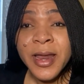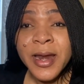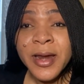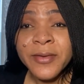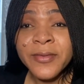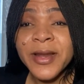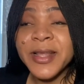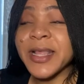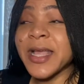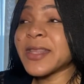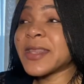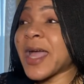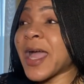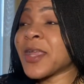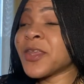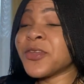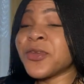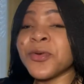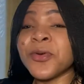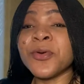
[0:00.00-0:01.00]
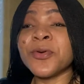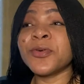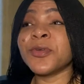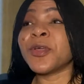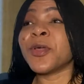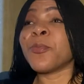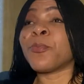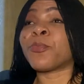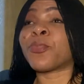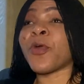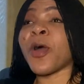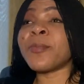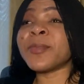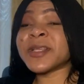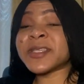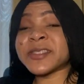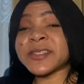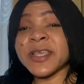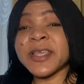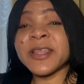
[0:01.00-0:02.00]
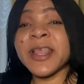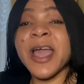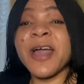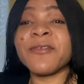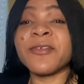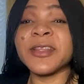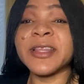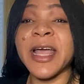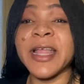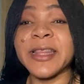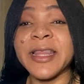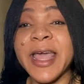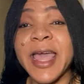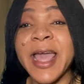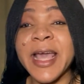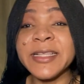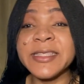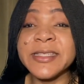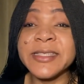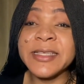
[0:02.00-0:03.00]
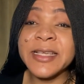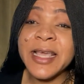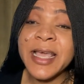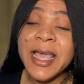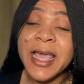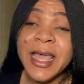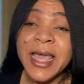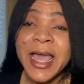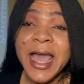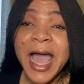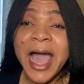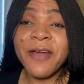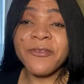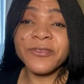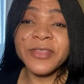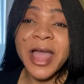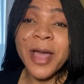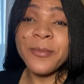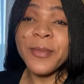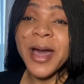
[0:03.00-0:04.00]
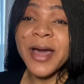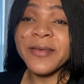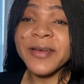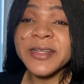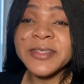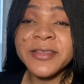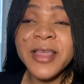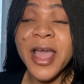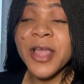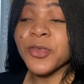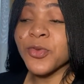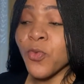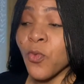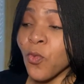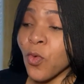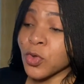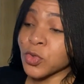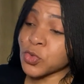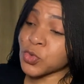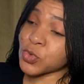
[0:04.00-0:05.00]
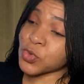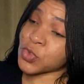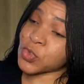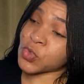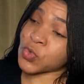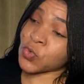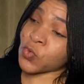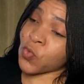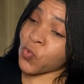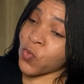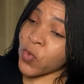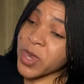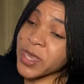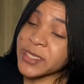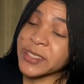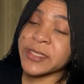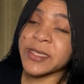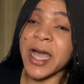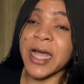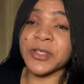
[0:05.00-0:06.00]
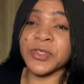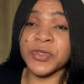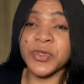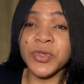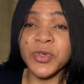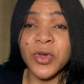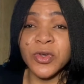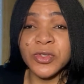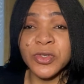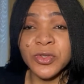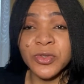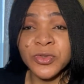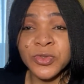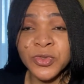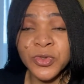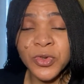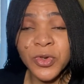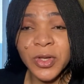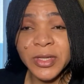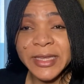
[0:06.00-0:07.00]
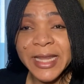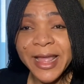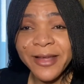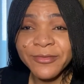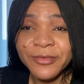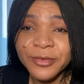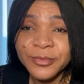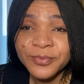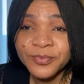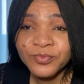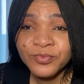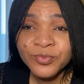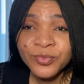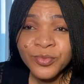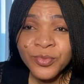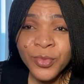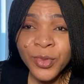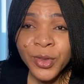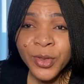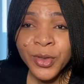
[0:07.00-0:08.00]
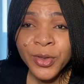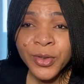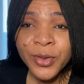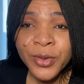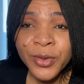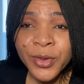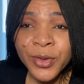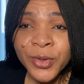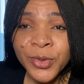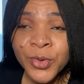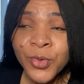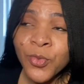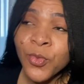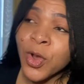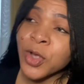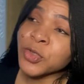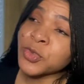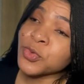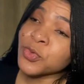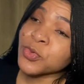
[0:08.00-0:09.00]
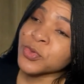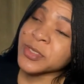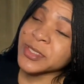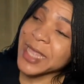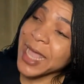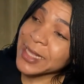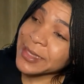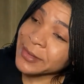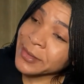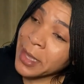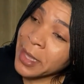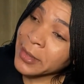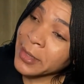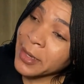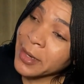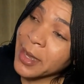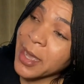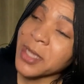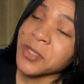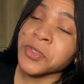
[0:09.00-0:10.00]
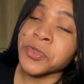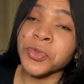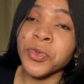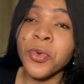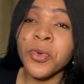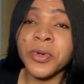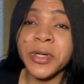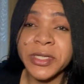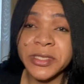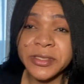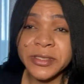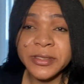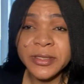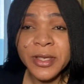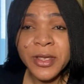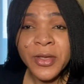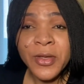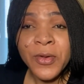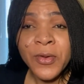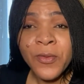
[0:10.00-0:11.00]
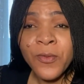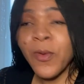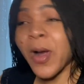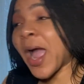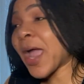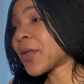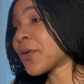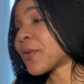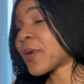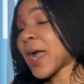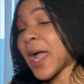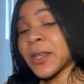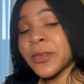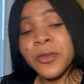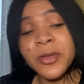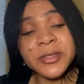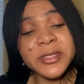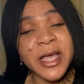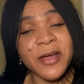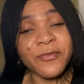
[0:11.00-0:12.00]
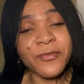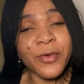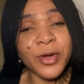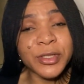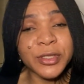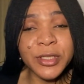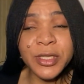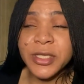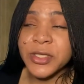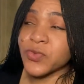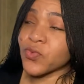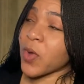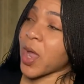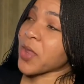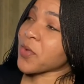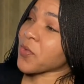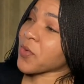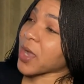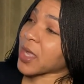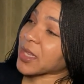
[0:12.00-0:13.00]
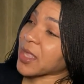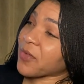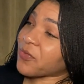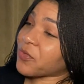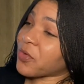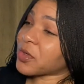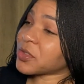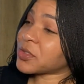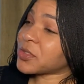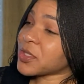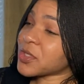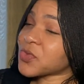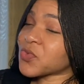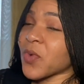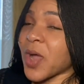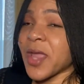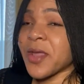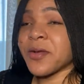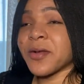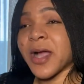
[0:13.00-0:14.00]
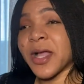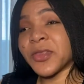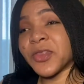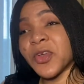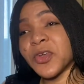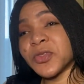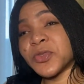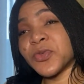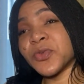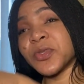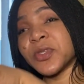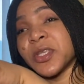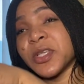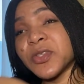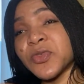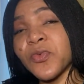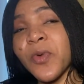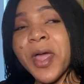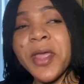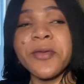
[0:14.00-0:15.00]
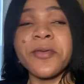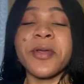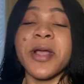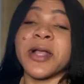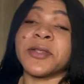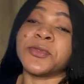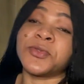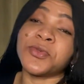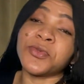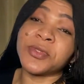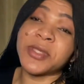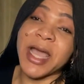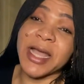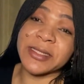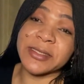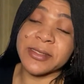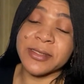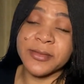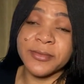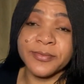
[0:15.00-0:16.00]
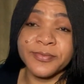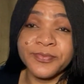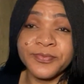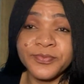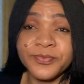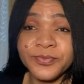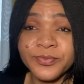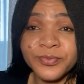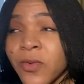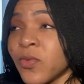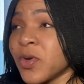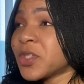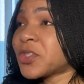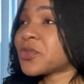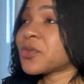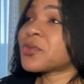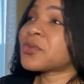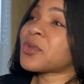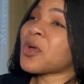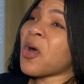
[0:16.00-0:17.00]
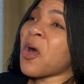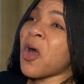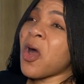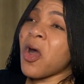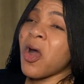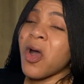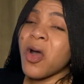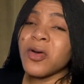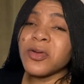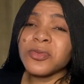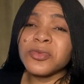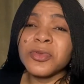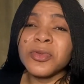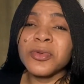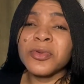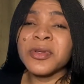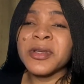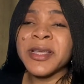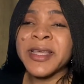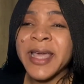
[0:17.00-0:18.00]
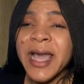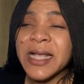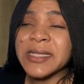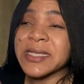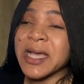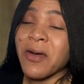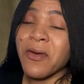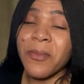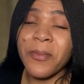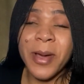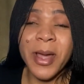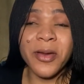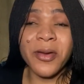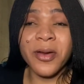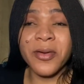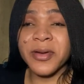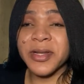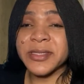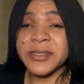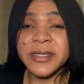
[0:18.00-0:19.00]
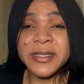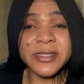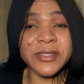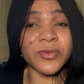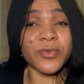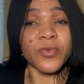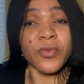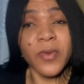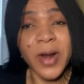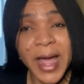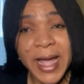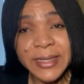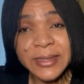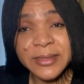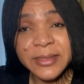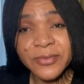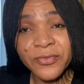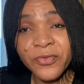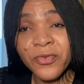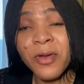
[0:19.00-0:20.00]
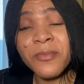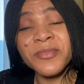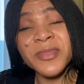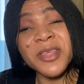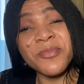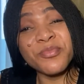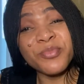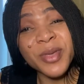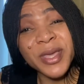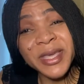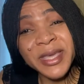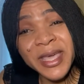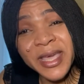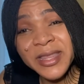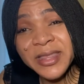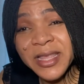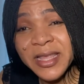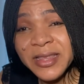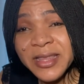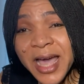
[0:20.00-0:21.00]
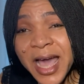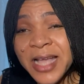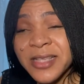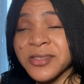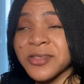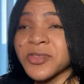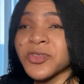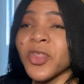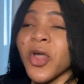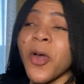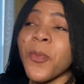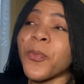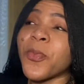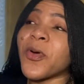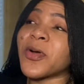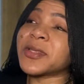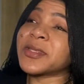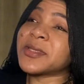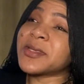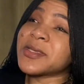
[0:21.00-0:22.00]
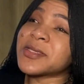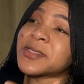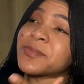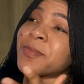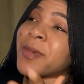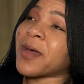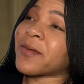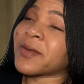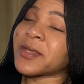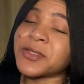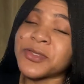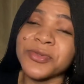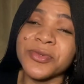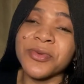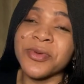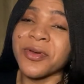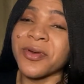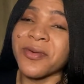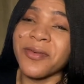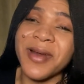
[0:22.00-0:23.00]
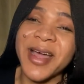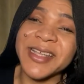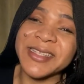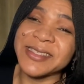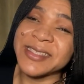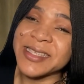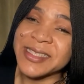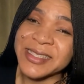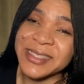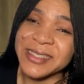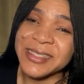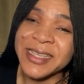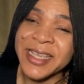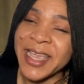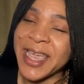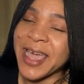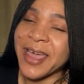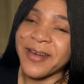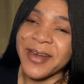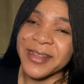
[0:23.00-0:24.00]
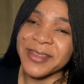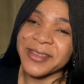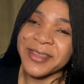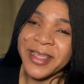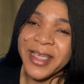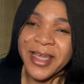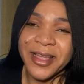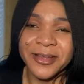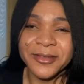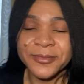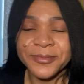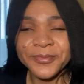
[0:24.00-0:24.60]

Rather than you promising heaven and earth, after marriage, then you want to squeeze her to your level. You want to start telling her stories. Why you cannot afford this, why you can afford this, why you cannot do this, why you can do that. We should all get our priorities right from the beginning and stop all this marital crisis here and there.